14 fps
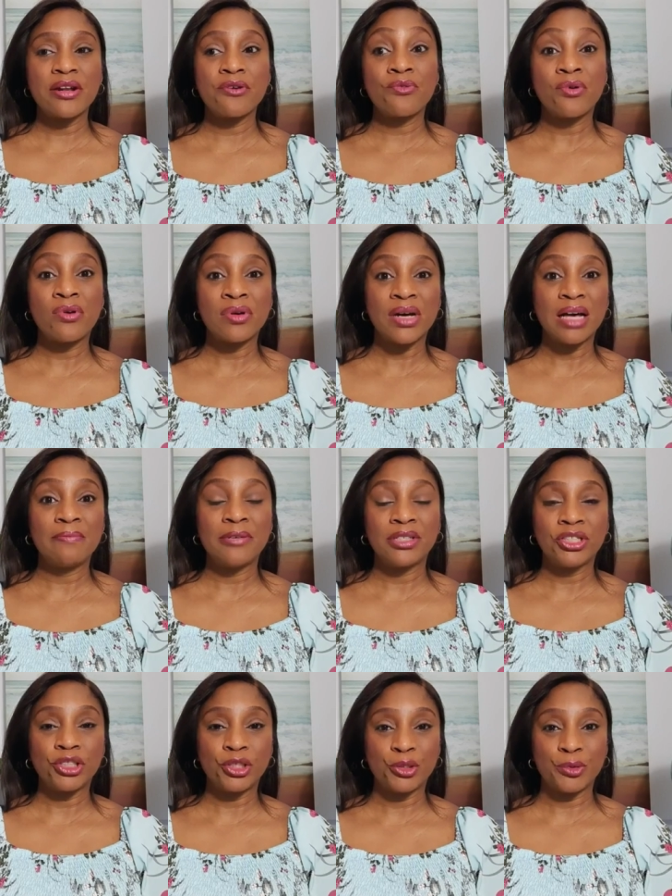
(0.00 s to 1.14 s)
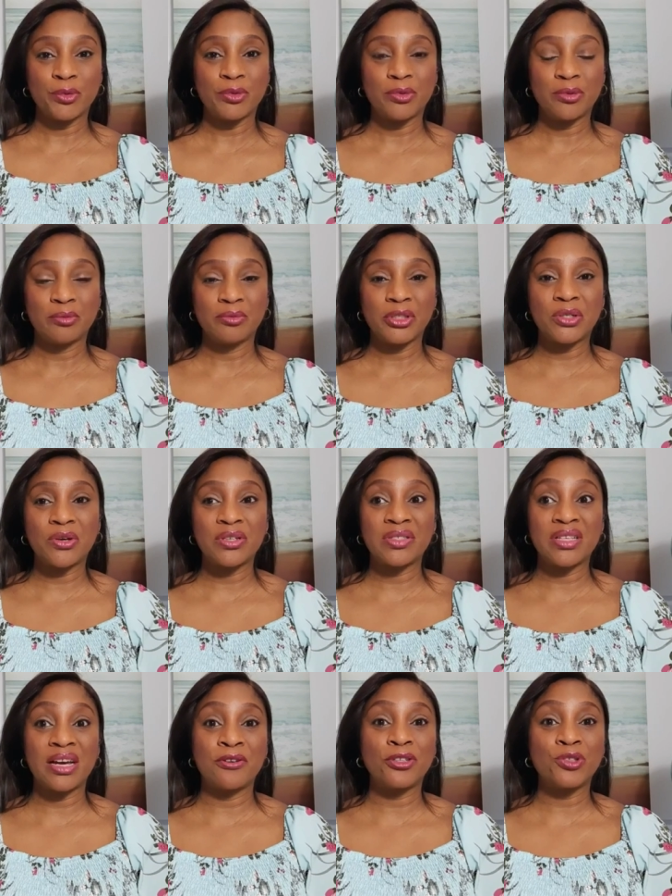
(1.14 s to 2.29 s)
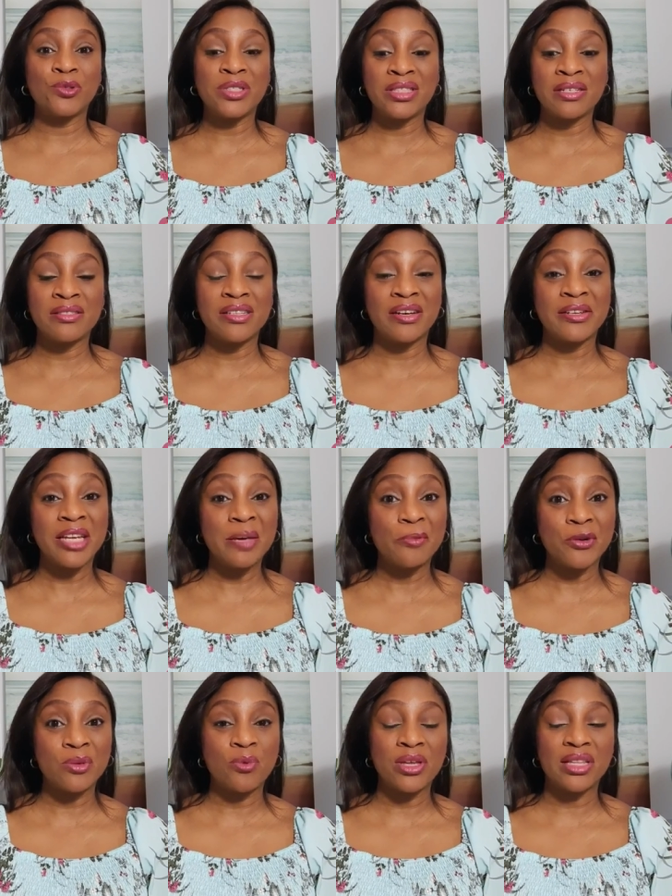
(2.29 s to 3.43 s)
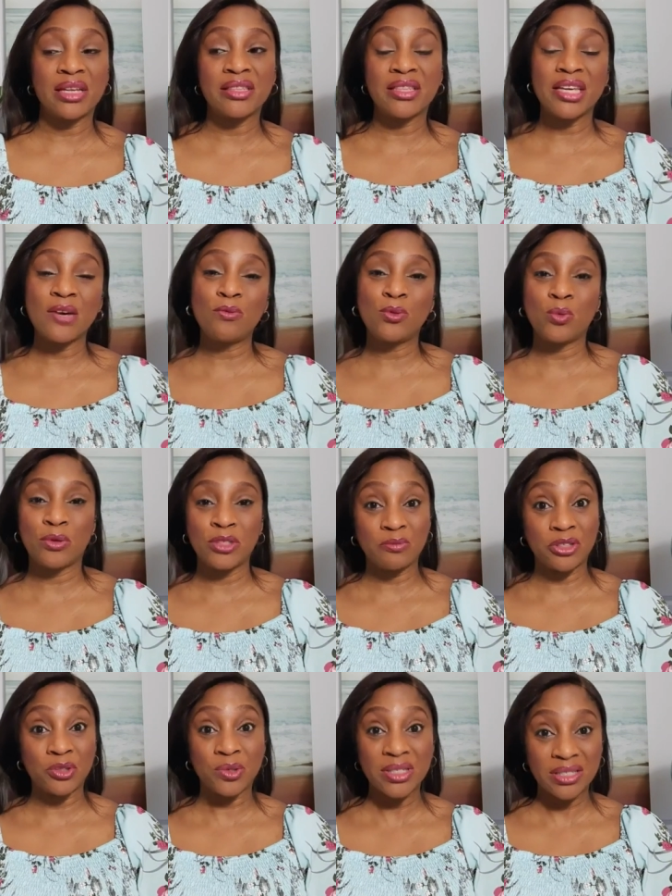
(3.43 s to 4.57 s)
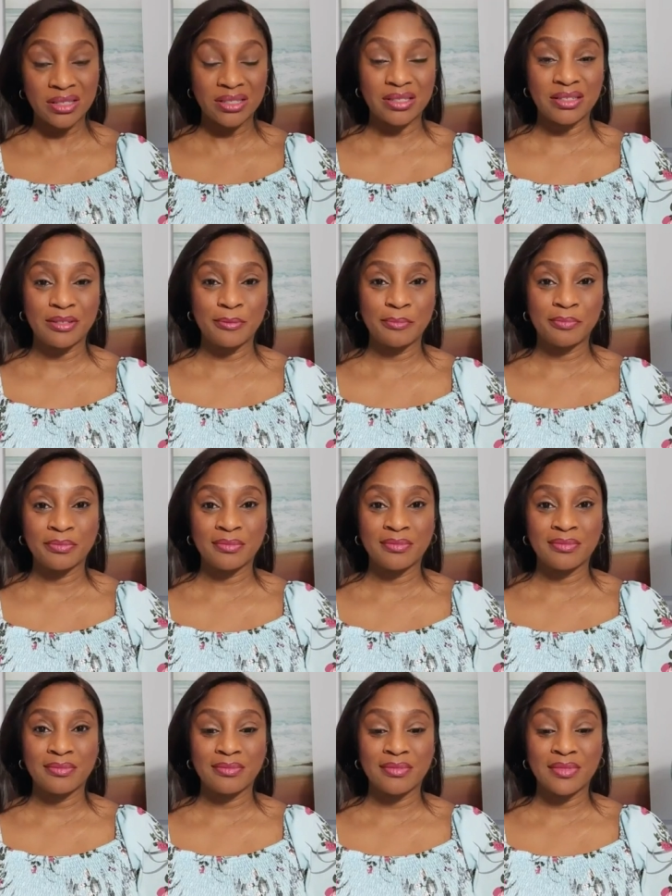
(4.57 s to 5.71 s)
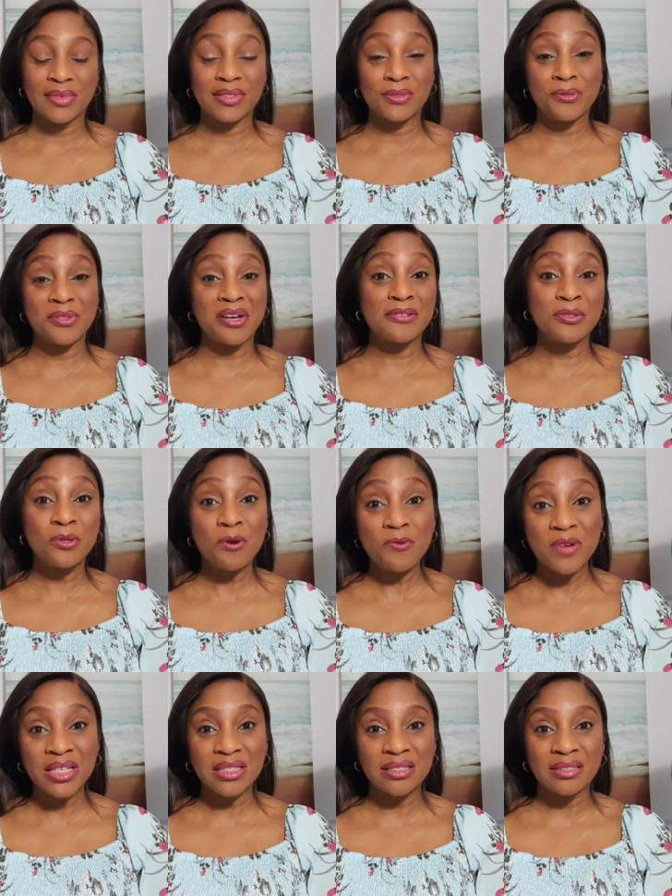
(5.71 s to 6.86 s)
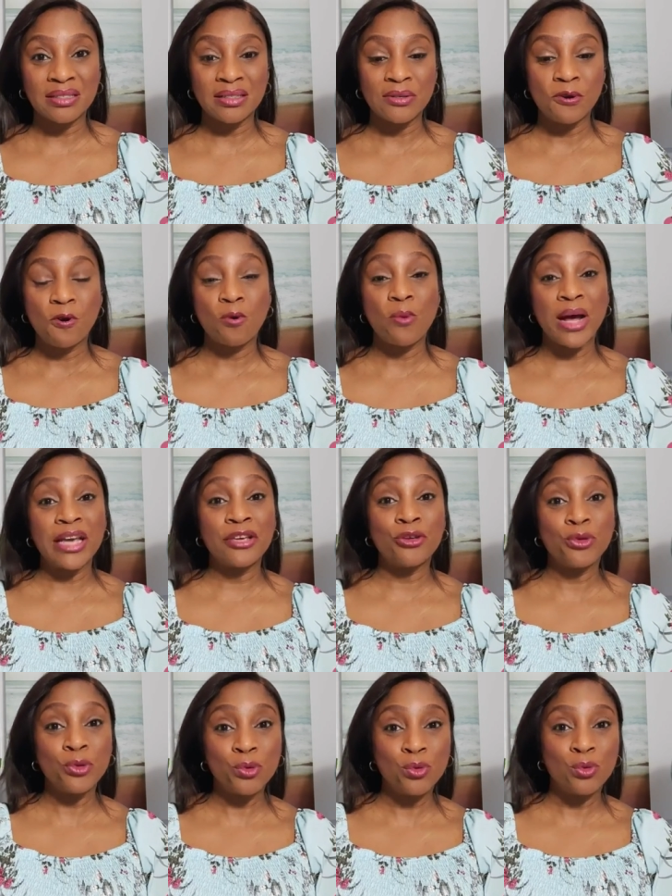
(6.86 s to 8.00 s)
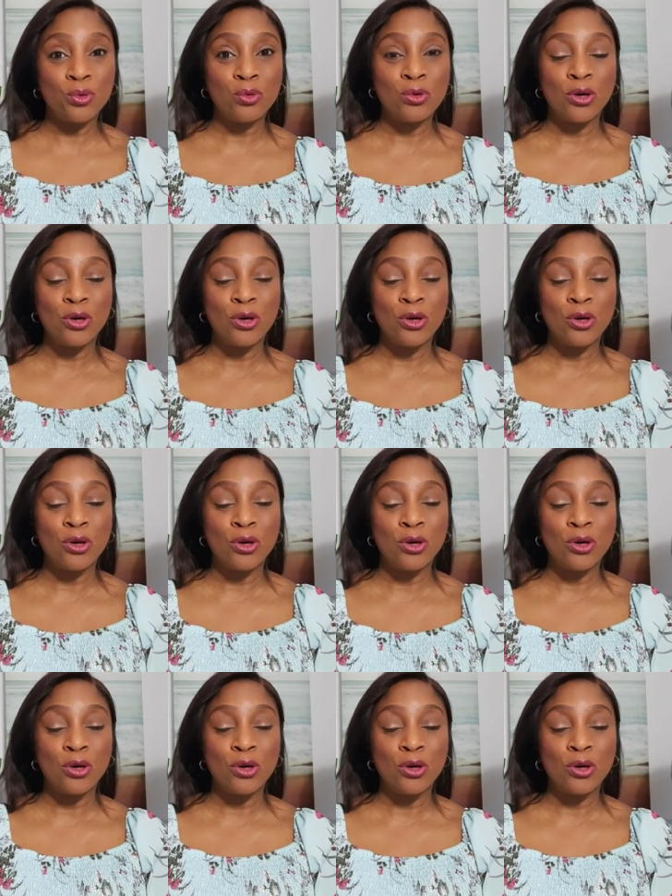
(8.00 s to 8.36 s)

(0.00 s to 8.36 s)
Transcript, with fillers: wrong ab initio because they are not treating their neighbor the way that they would want to be treated. So there is no reason why you